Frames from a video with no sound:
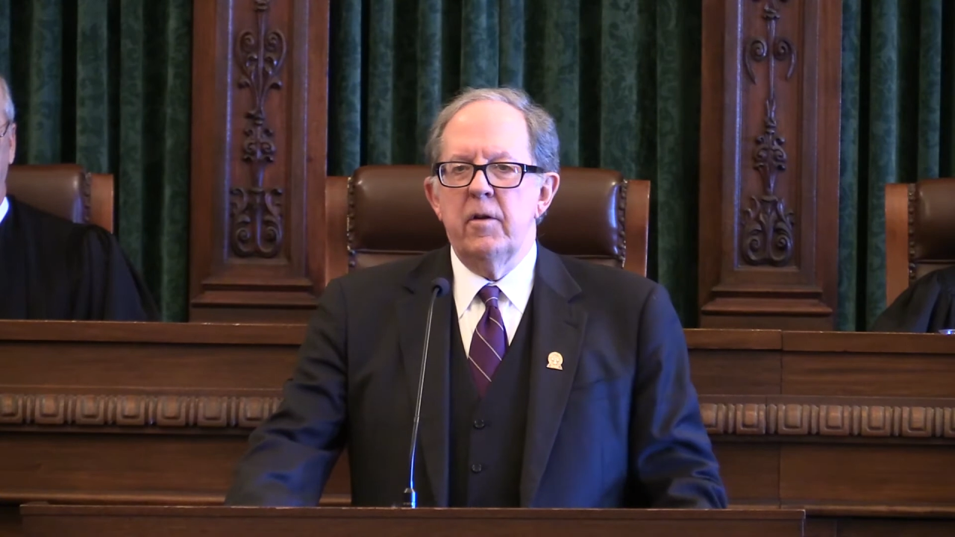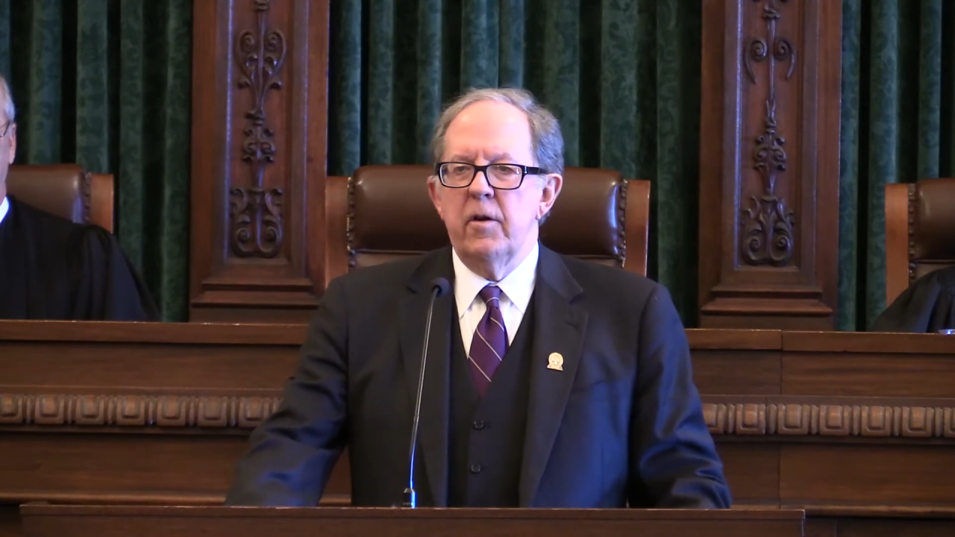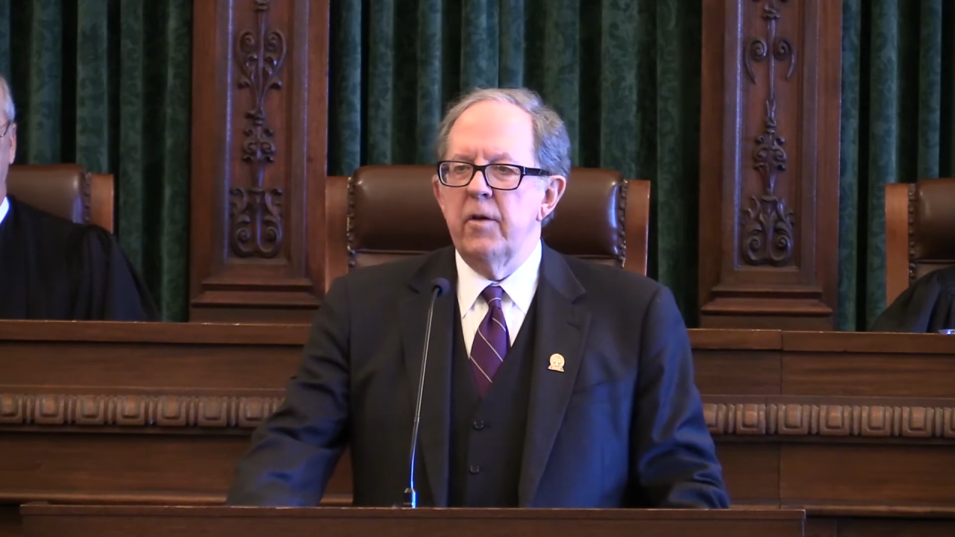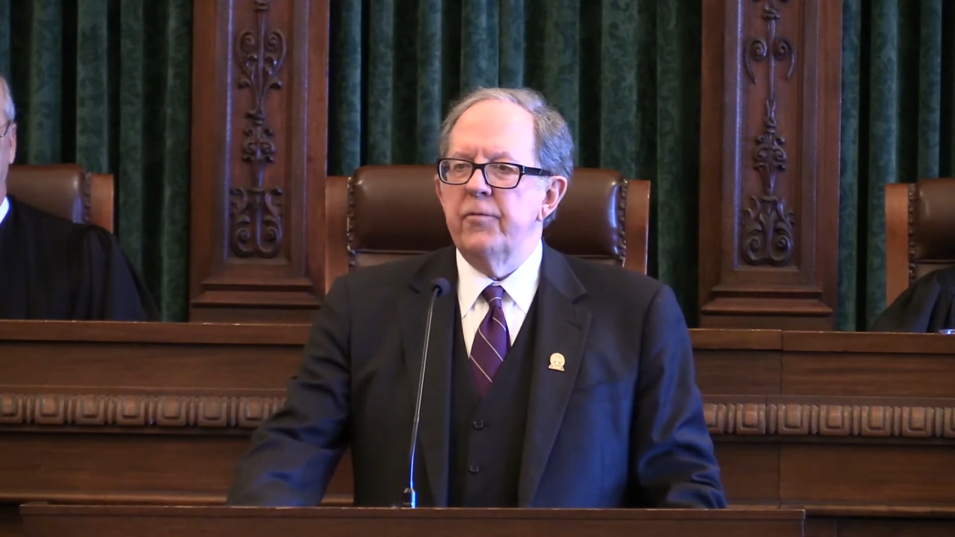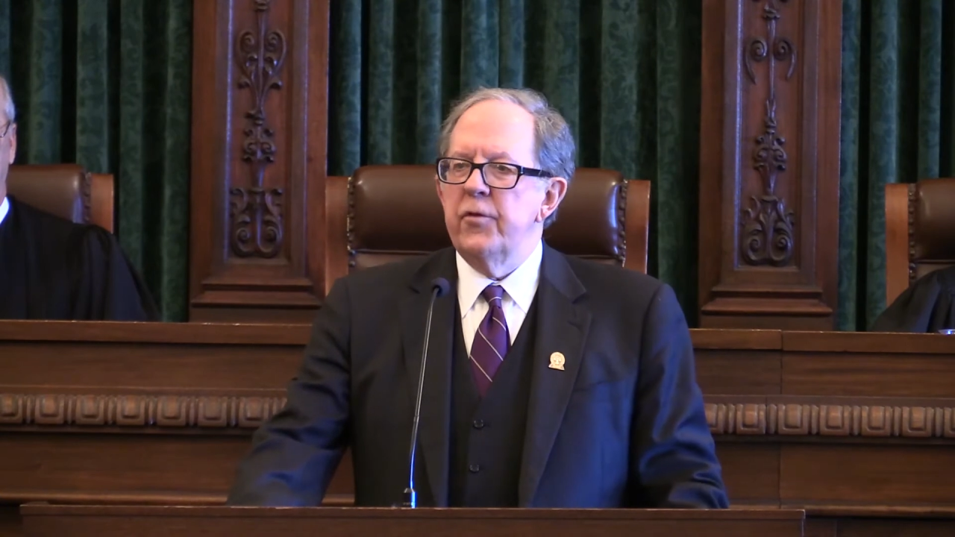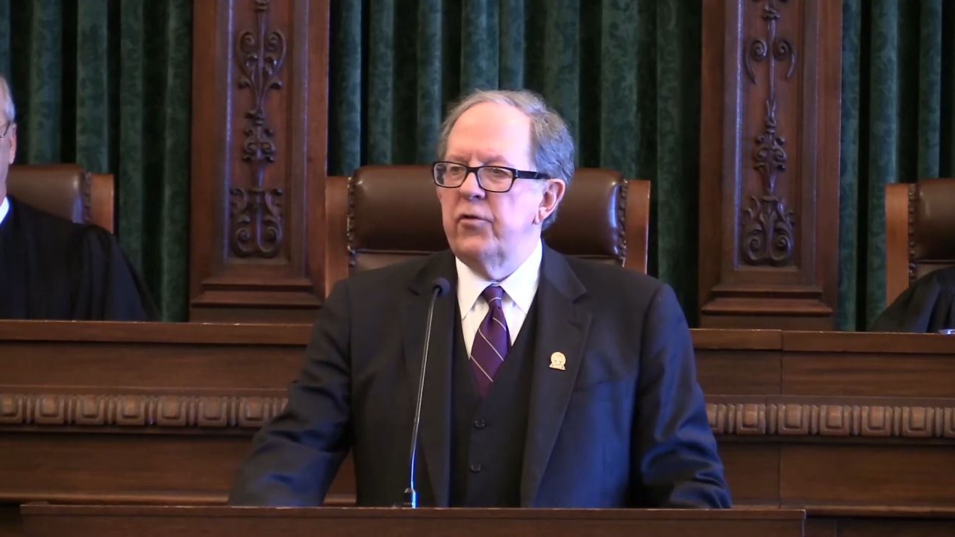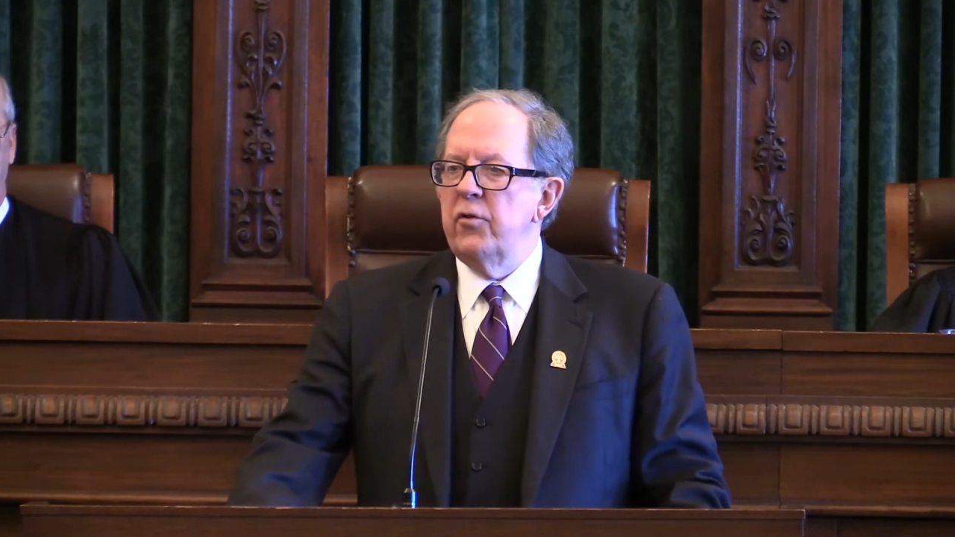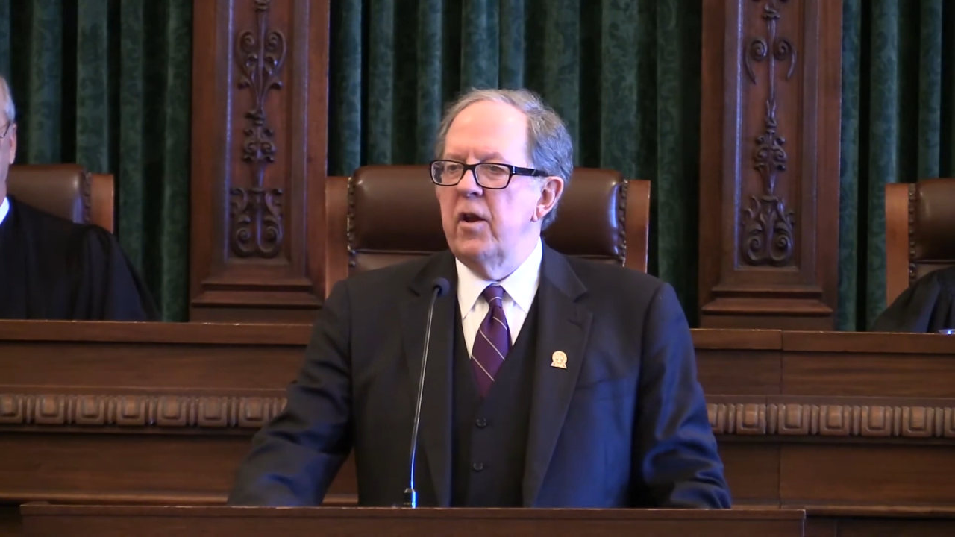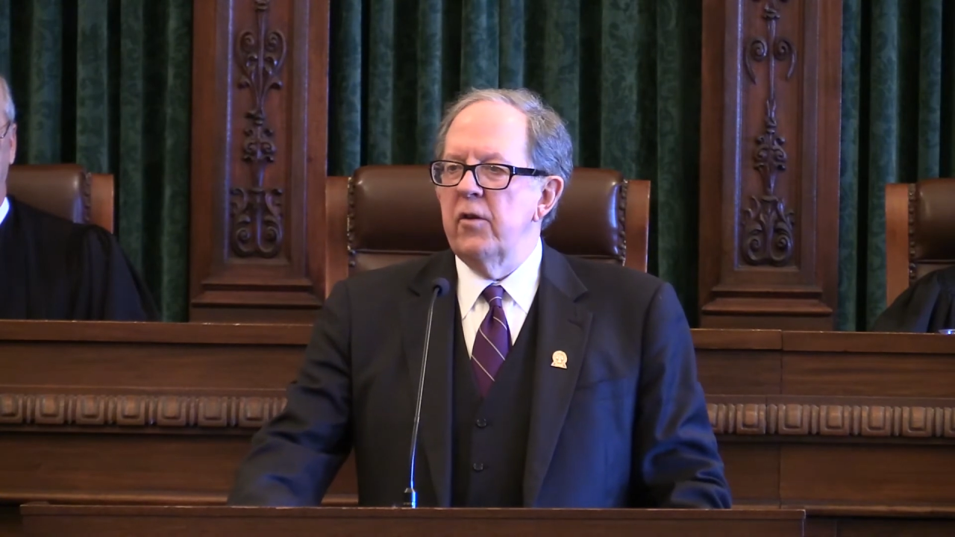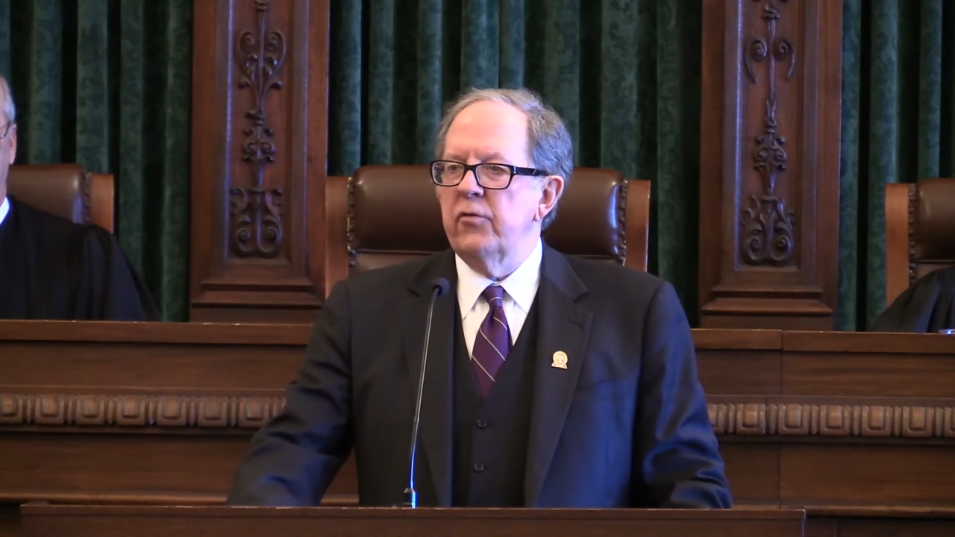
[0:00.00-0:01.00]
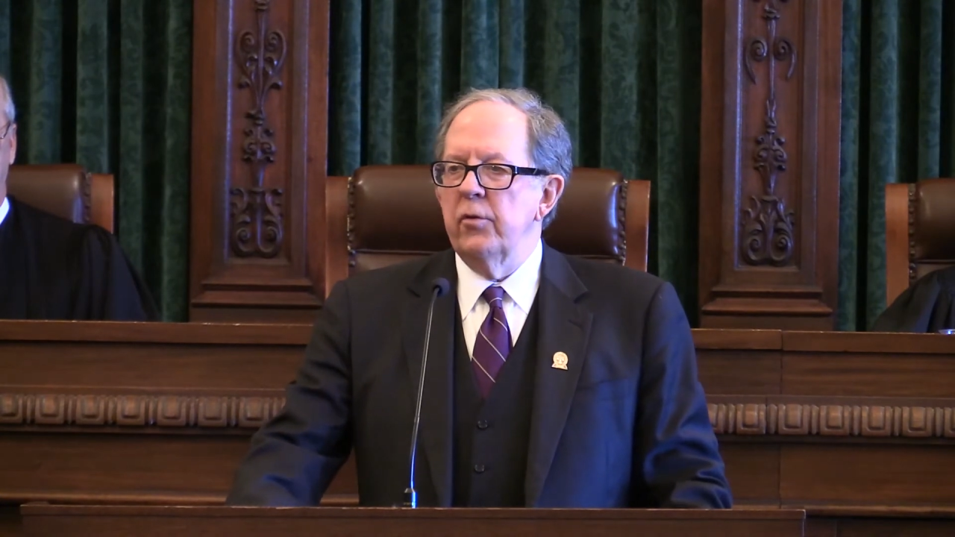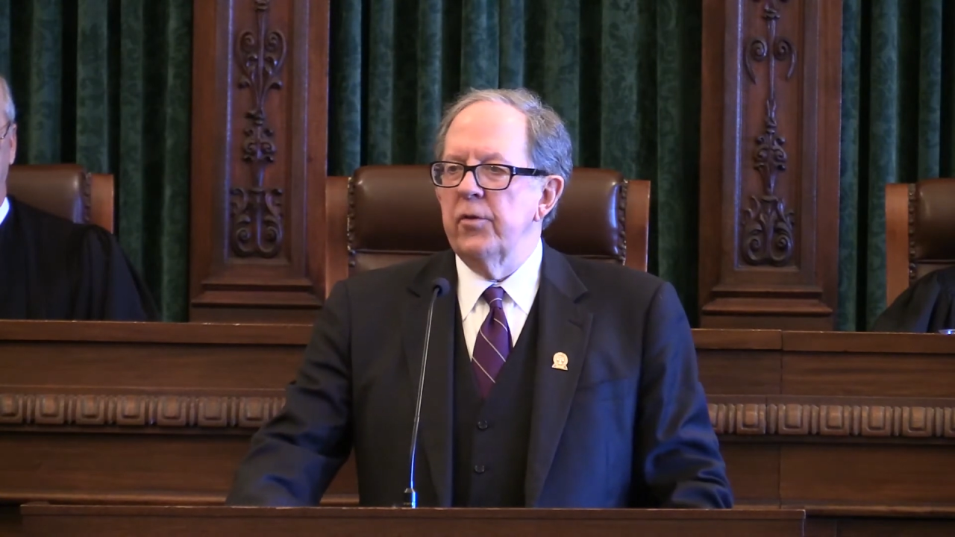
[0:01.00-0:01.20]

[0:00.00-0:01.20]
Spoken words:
of the Judicial